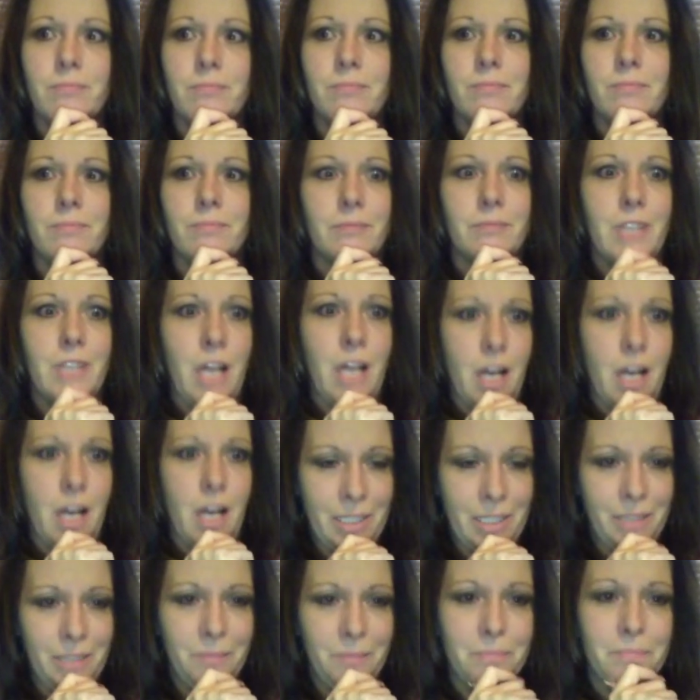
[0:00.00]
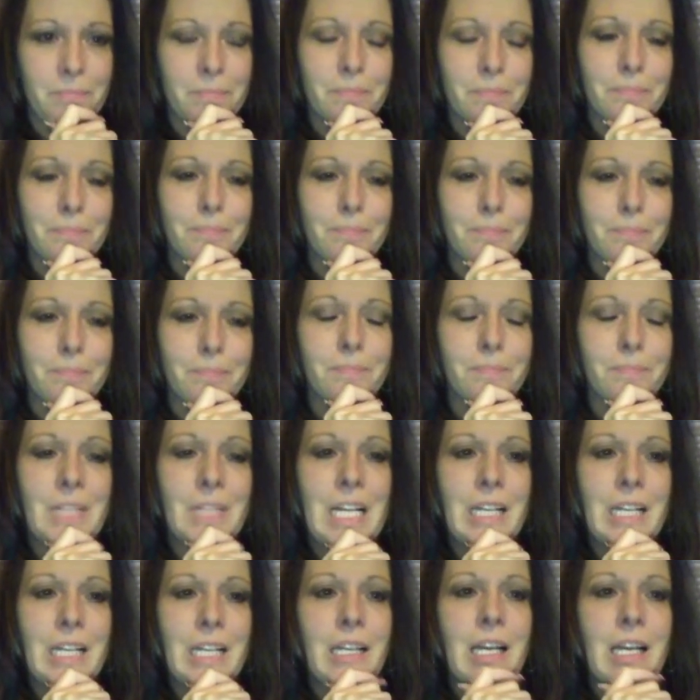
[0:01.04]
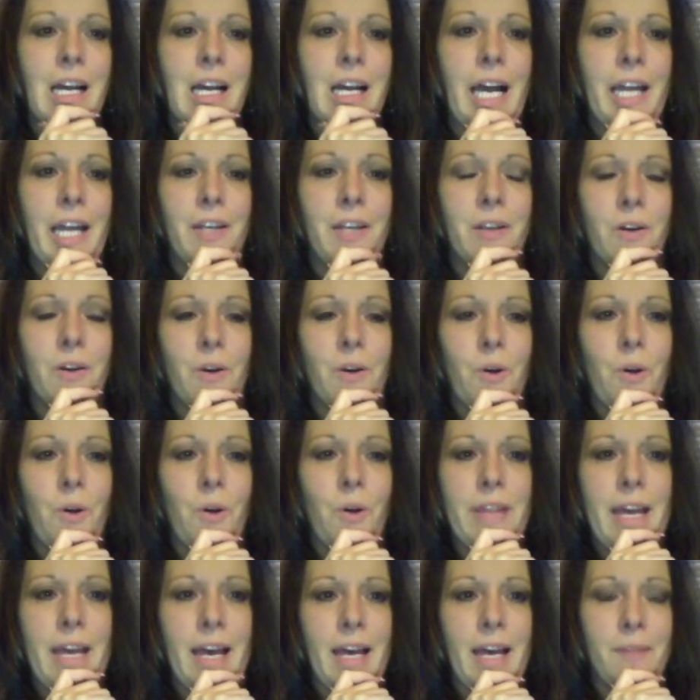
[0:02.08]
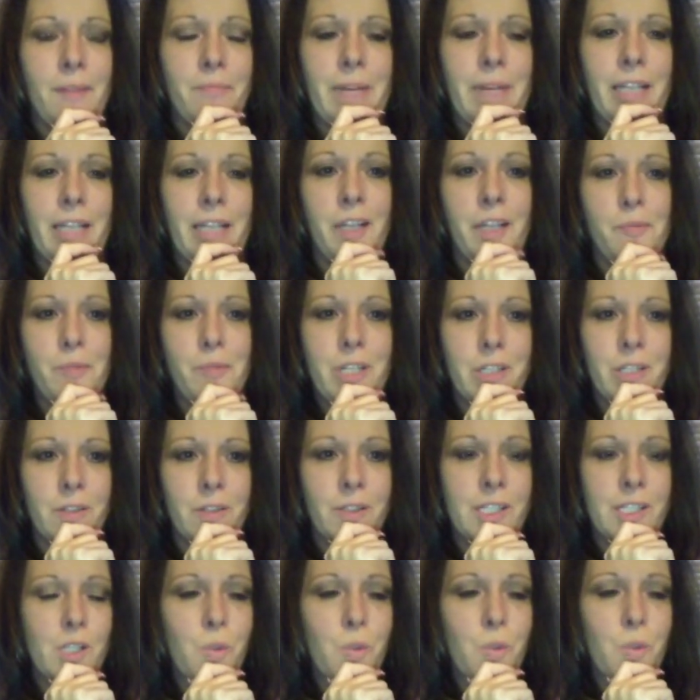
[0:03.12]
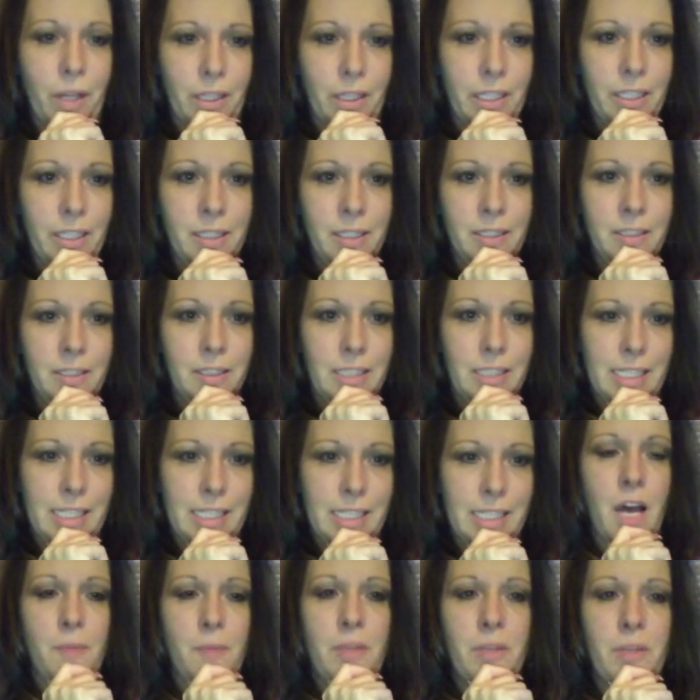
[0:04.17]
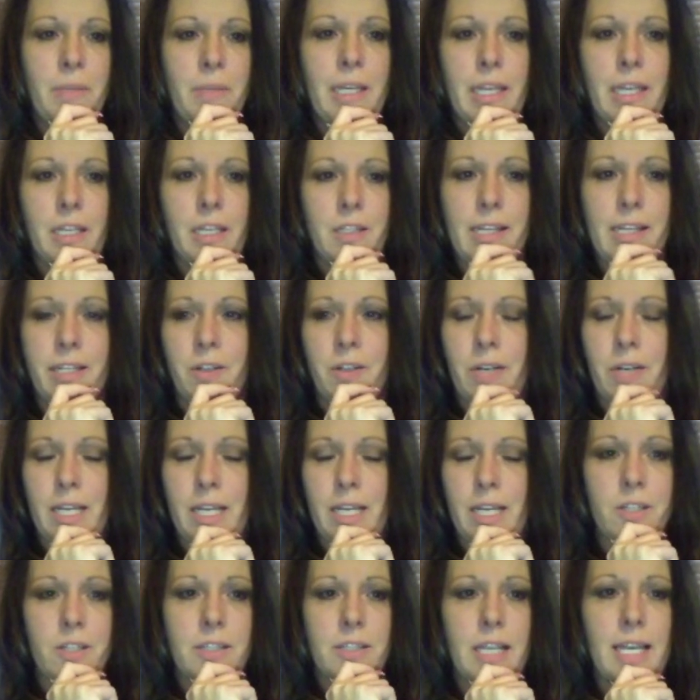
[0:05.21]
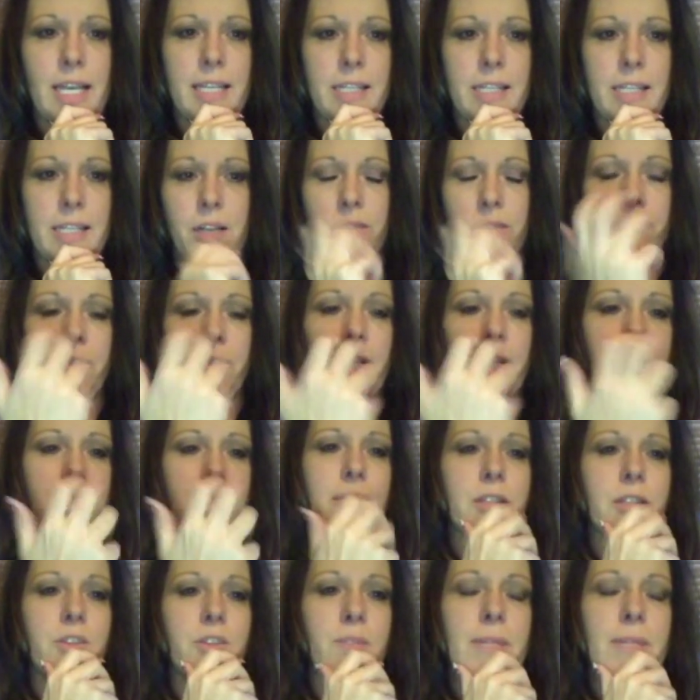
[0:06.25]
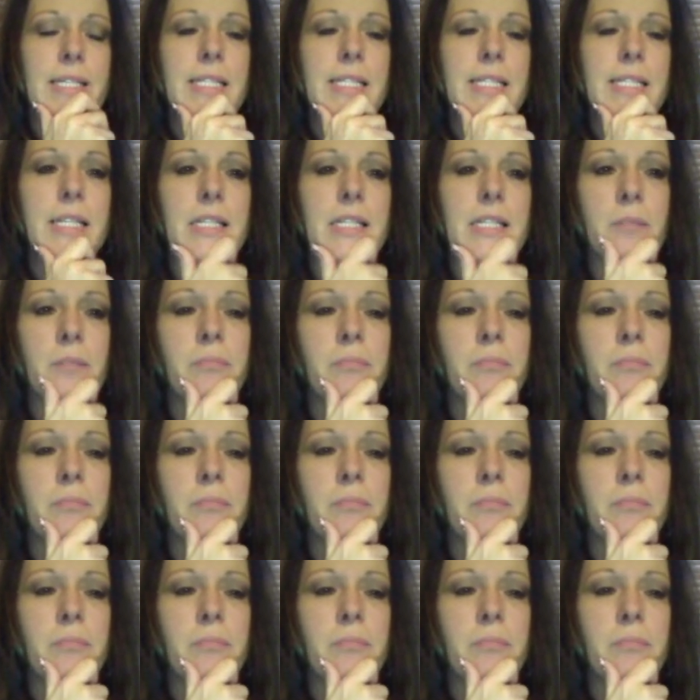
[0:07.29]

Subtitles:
common. I know that my lymph nodes swelling is common because I don't exercise, I don't flush it through my system.